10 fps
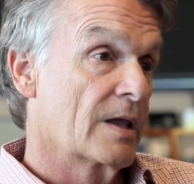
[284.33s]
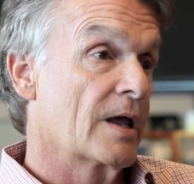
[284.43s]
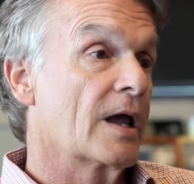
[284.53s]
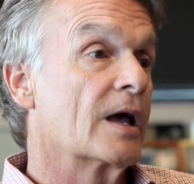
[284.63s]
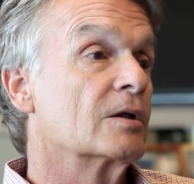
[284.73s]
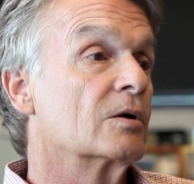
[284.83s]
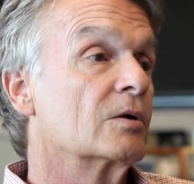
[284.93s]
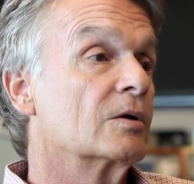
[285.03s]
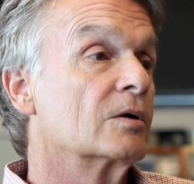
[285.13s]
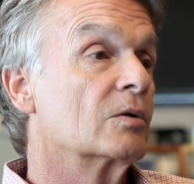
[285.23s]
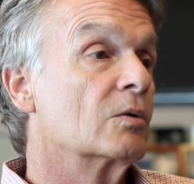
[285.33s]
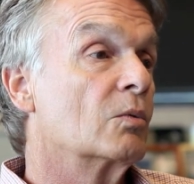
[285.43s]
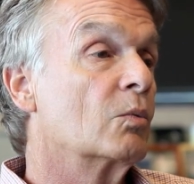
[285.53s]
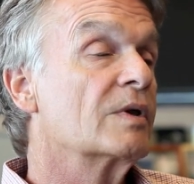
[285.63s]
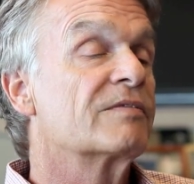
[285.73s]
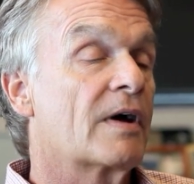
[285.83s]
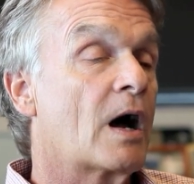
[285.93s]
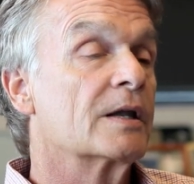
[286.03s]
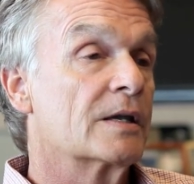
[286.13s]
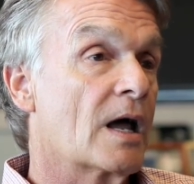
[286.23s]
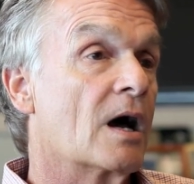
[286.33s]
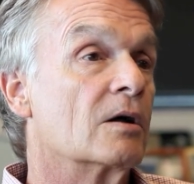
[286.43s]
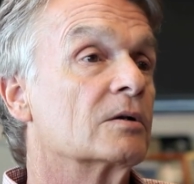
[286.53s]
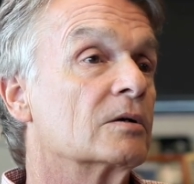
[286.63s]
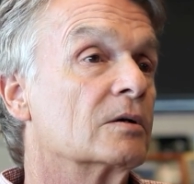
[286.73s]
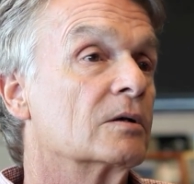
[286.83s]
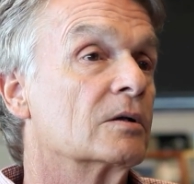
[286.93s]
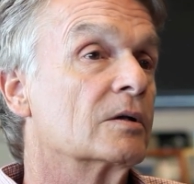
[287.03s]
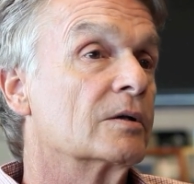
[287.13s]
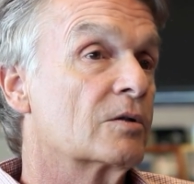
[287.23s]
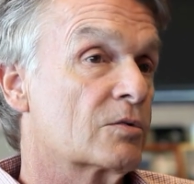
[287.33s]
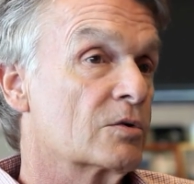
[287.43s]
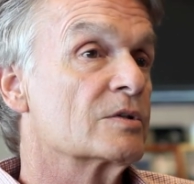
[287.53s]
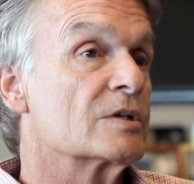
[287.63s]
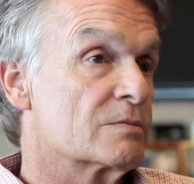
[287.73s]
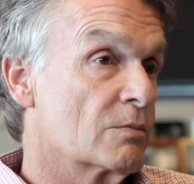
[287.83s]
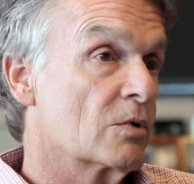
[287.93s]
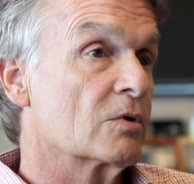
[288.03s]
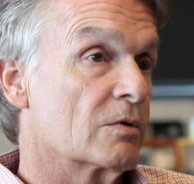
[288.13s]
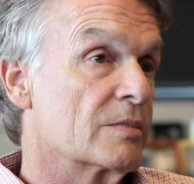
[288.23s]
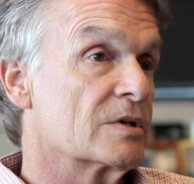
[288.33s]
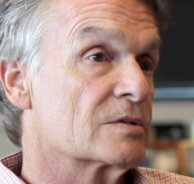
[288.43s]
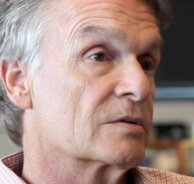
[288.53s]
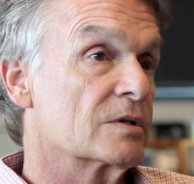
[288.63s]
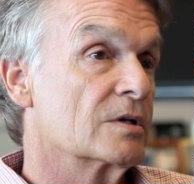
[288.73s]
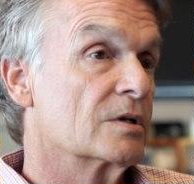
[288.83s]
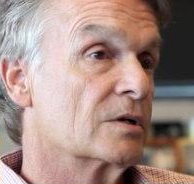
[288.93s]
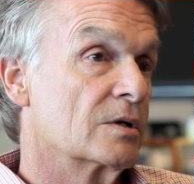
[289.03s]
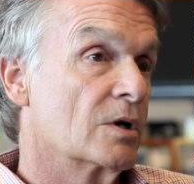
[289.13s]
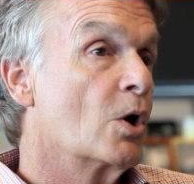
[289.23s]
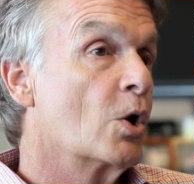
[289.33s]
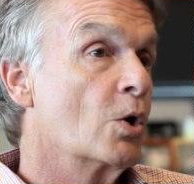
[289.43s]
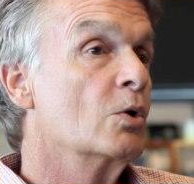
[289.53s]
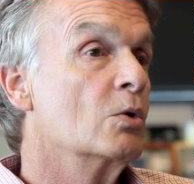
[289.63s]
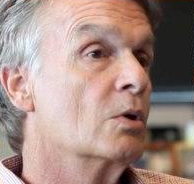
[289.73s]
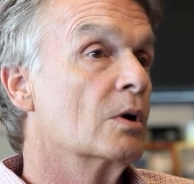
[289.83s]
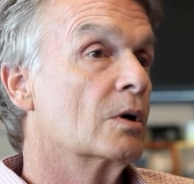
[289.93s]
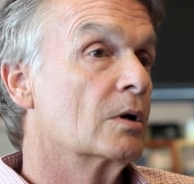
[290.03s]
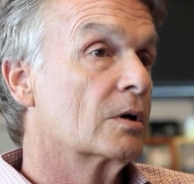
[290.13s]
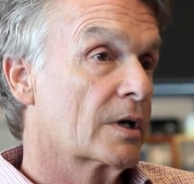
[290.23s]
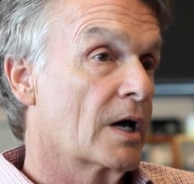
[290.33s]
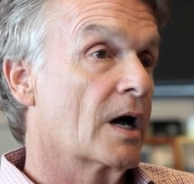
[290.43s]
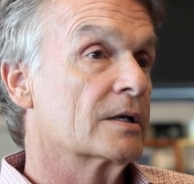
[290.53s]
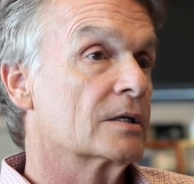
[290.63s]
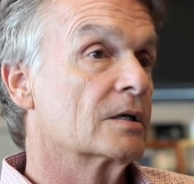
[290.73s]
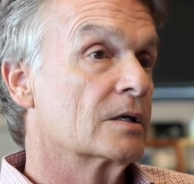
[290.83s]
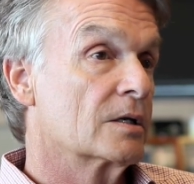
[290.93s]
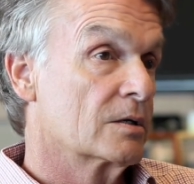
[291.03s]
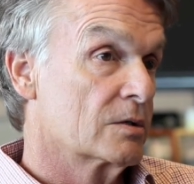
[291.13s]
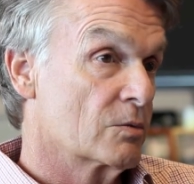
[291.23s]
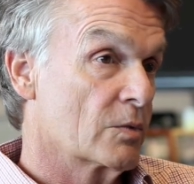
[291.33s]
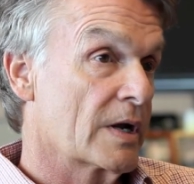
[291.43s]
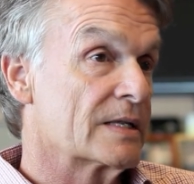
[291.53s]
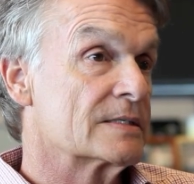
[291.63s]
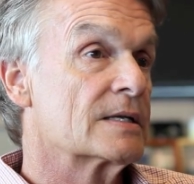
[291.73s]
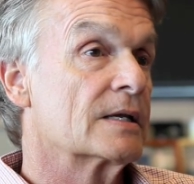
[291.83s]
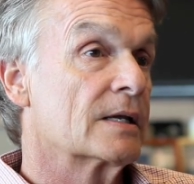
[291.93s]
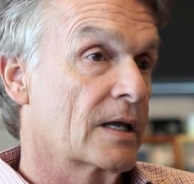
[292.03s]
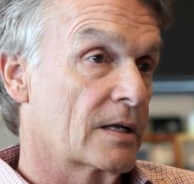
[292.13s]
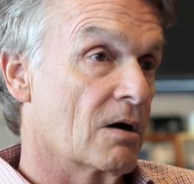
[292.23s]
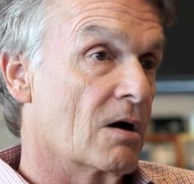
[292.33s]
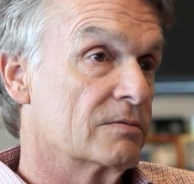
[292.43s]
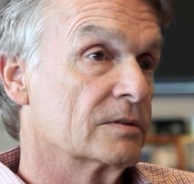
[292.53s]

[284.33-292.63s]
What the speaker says: And we find out through this murder mystery who cut Red's head off.